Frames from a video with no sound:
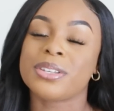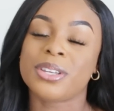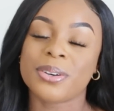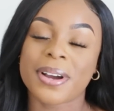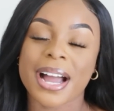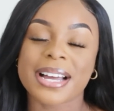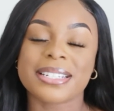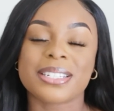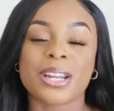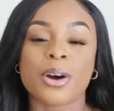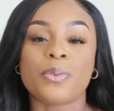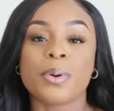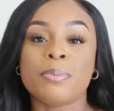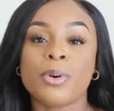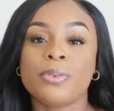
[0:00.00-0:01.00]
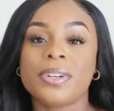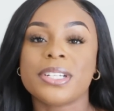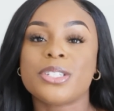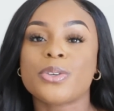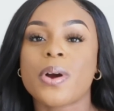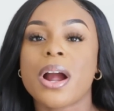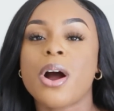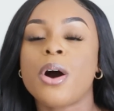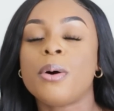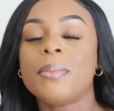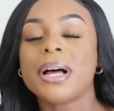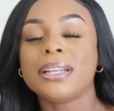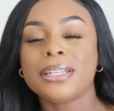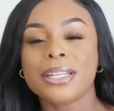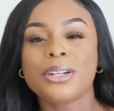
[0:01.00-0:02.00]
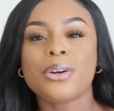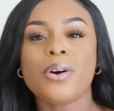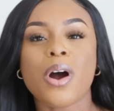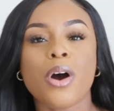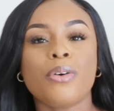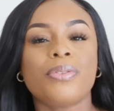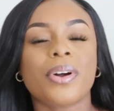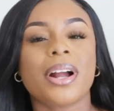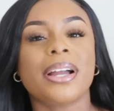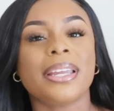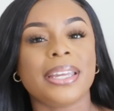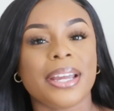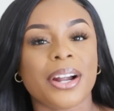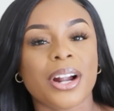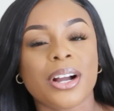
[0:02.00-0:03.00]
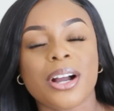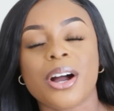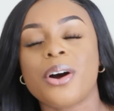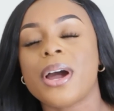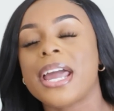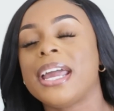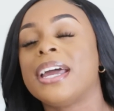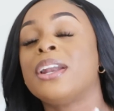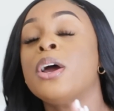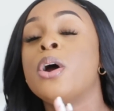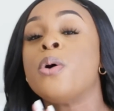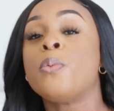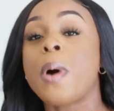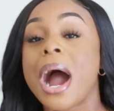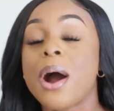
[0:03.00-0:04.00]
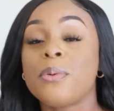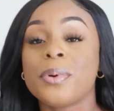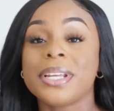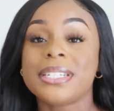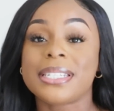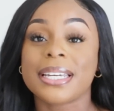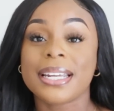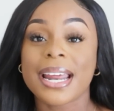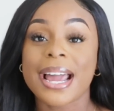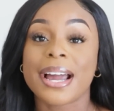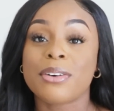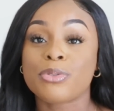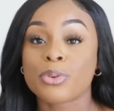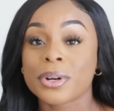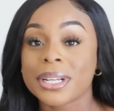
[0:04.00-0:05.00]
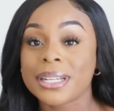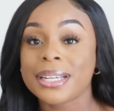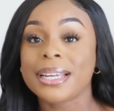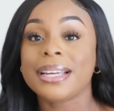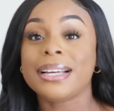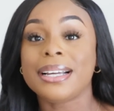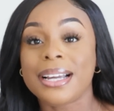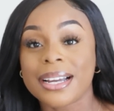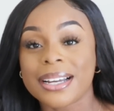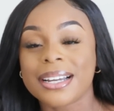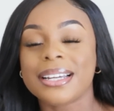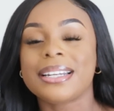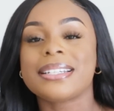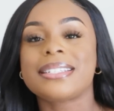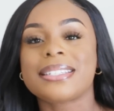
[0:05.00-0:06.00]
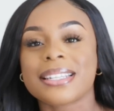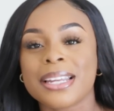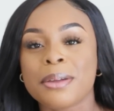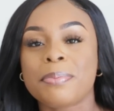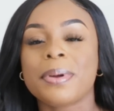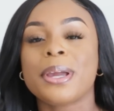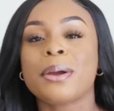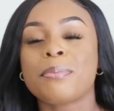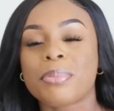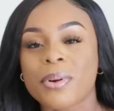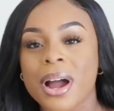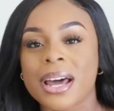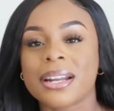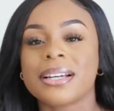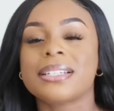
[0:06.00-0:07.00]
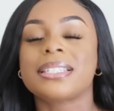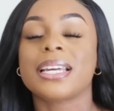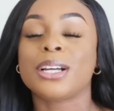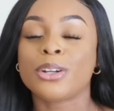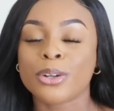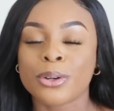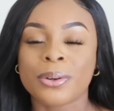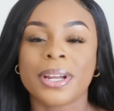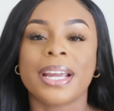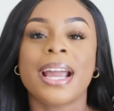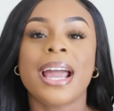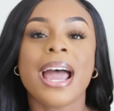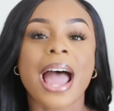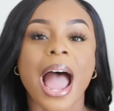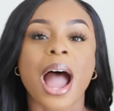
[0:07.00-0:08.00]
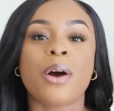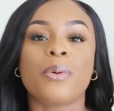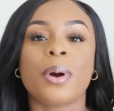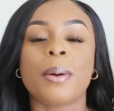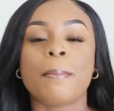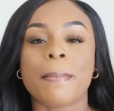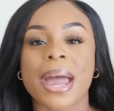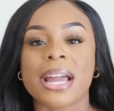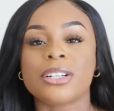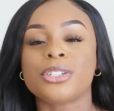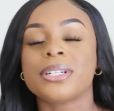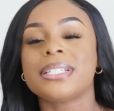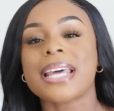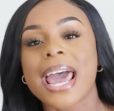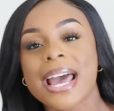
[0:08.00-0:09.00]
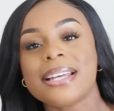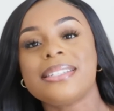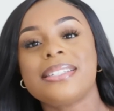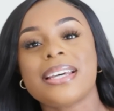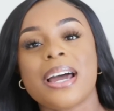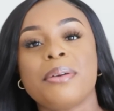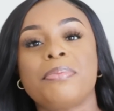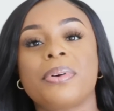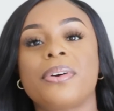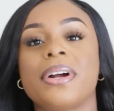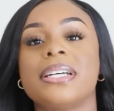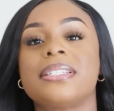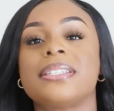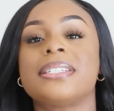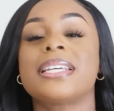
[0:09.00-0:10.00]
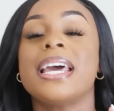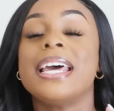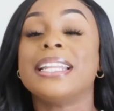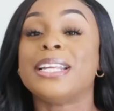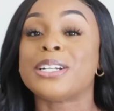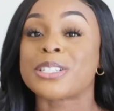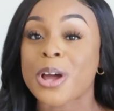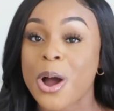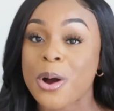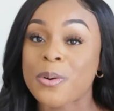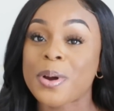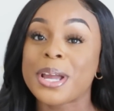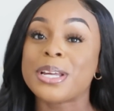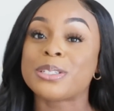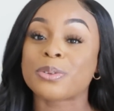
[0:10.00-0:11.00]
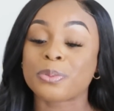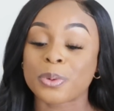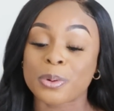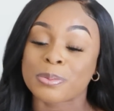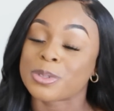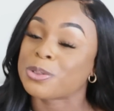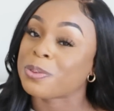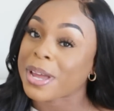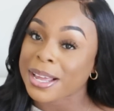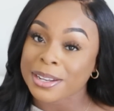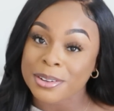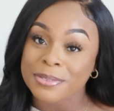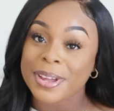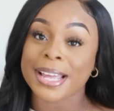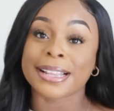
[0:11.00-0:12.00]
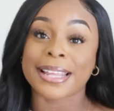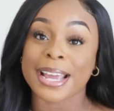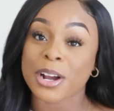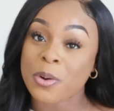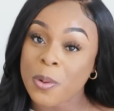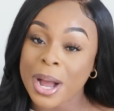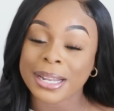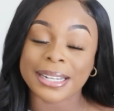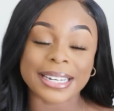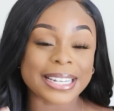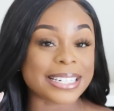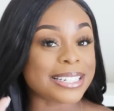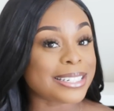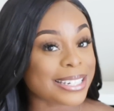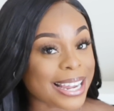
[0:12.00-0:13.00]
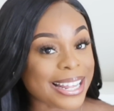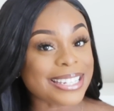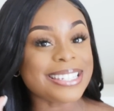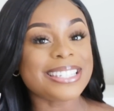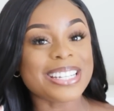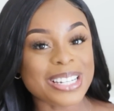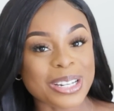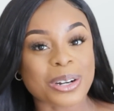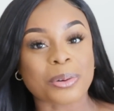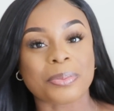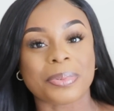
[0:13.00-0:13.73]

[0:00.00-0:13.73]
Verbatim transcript: you guys know we moved into our home a little over a year ago and while we did have really good sleeping products, including our mattress, as time progresses, there's always room to elevate that quality just a little